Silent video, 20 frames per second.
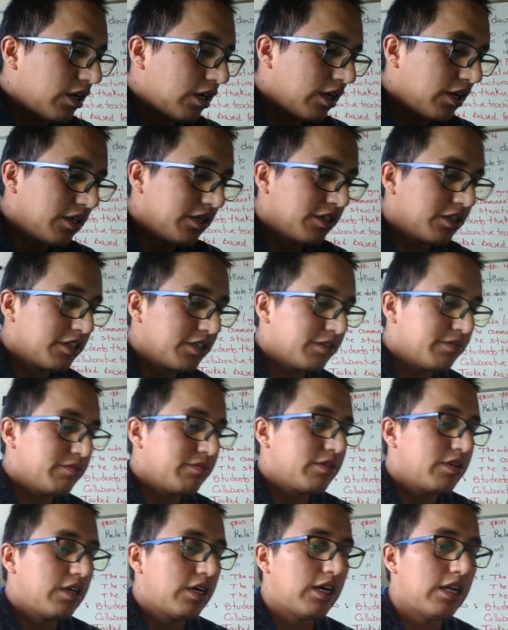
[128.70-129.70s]
I
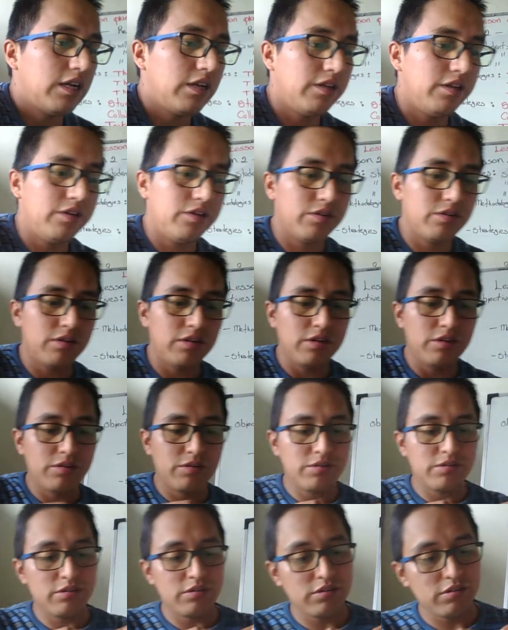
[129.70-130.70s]
have a
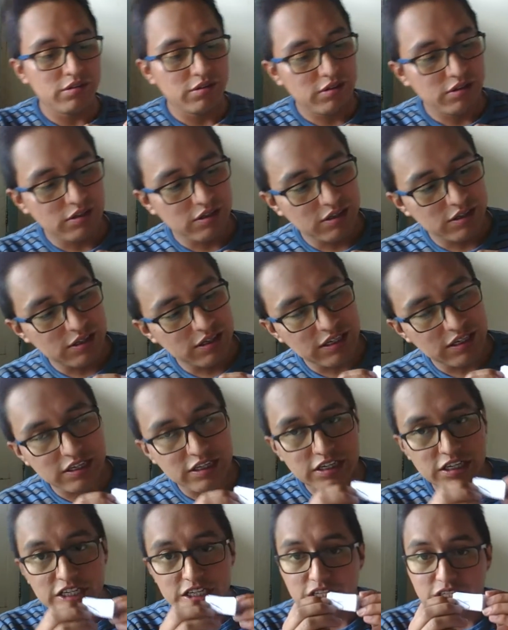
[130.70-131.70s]
little
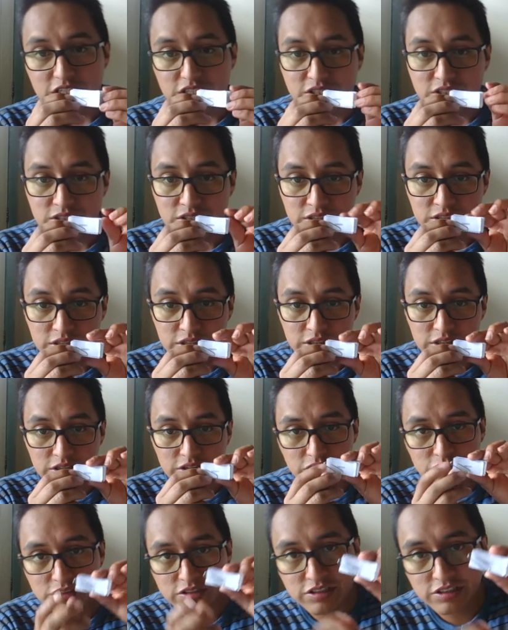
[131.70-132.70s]
card.
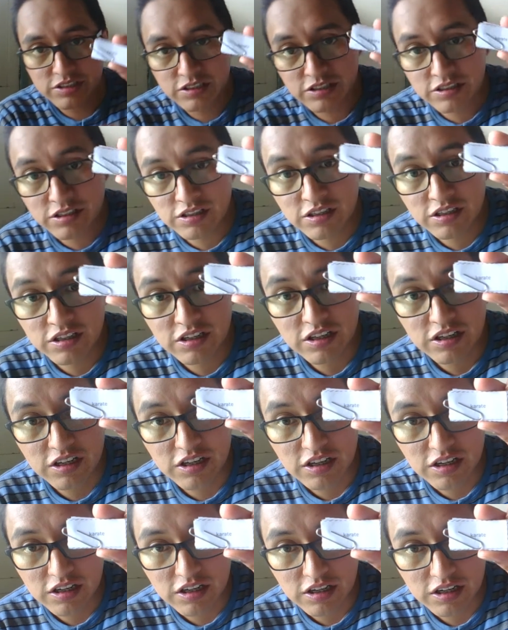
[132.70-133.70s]
Here is a
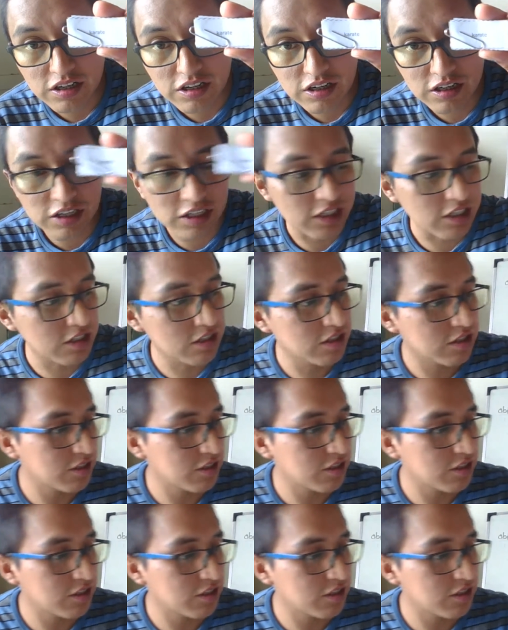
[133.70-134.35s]
card.